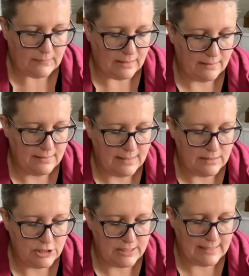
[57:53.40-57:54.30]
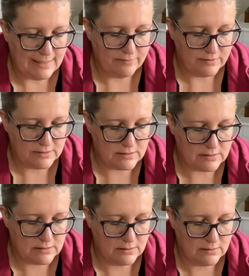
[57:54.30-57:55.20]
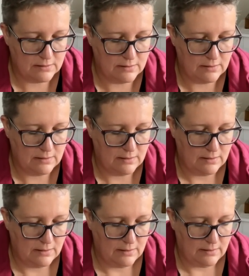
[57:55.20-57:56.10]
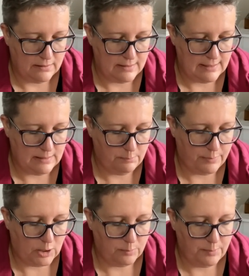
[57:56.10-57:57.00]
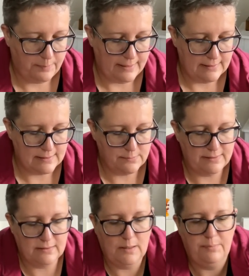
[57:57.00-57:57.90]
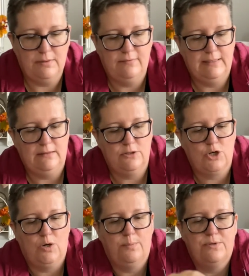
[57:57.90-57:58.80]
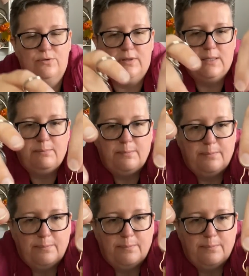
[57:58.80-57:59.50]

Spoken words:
And then she gave us little bulb pins with a couple of little charms on them.